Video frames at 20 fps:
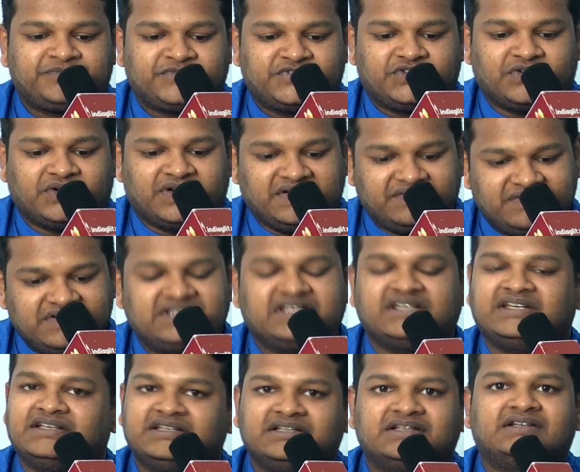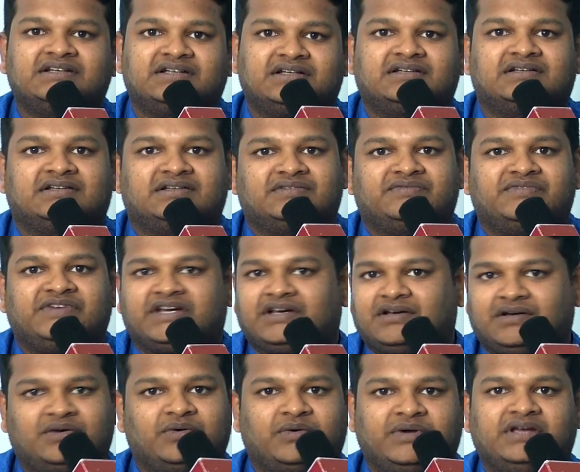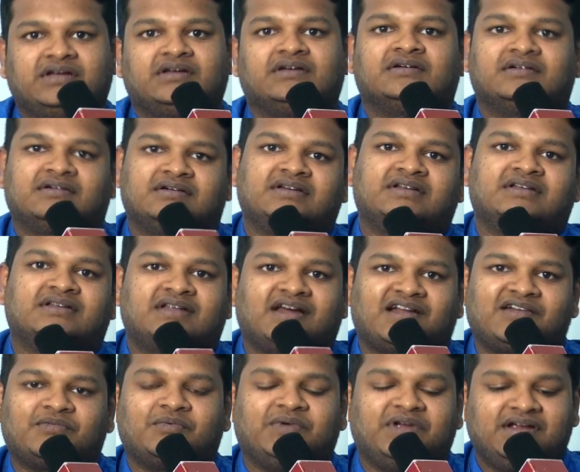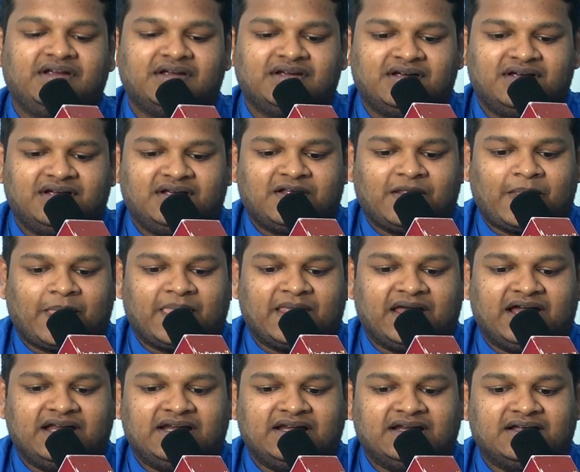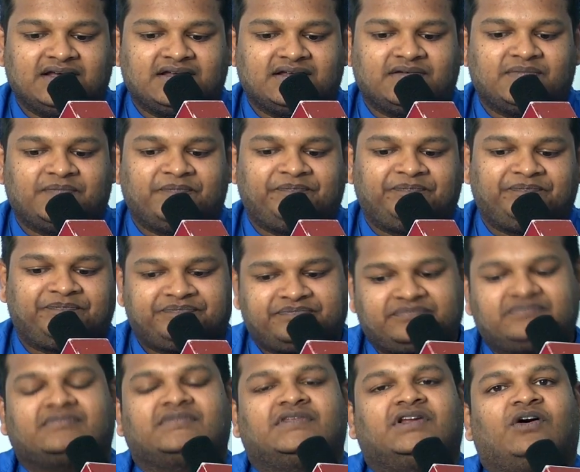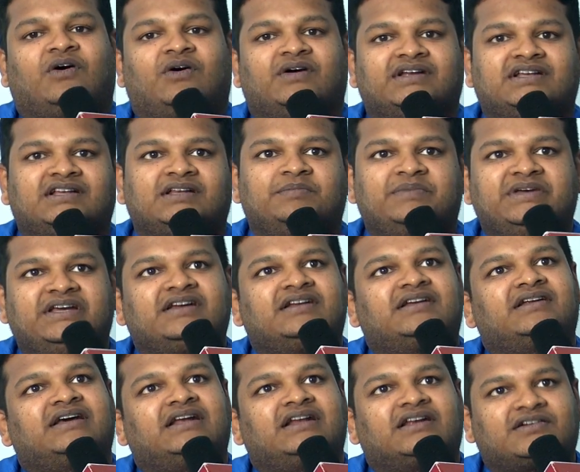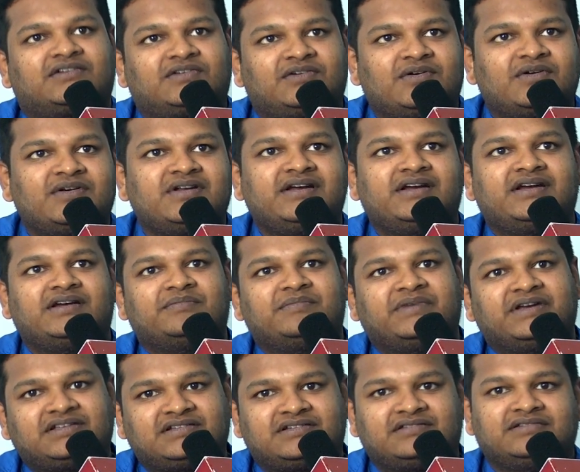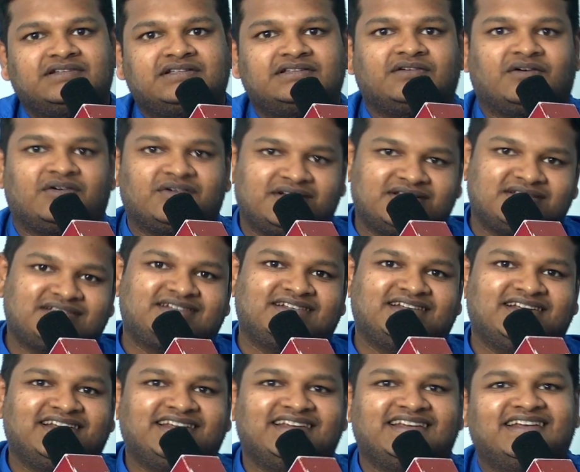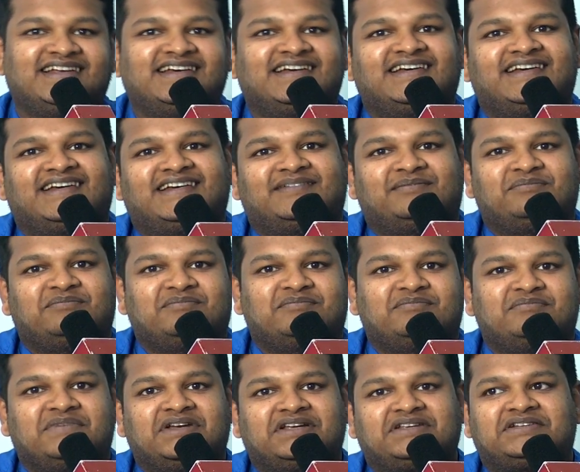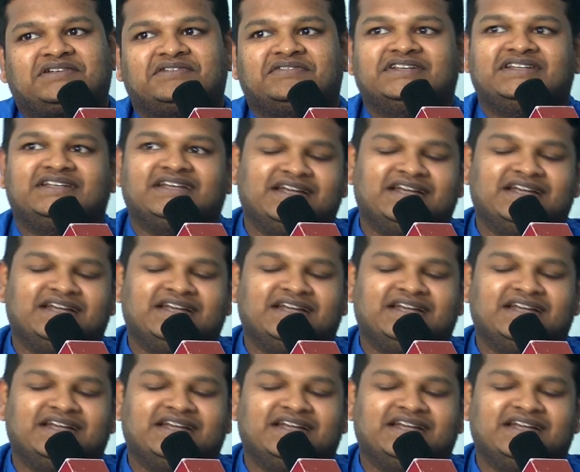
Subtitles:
so everything we are going in that way, and it will be an electronic mixed with orchestral, mixed with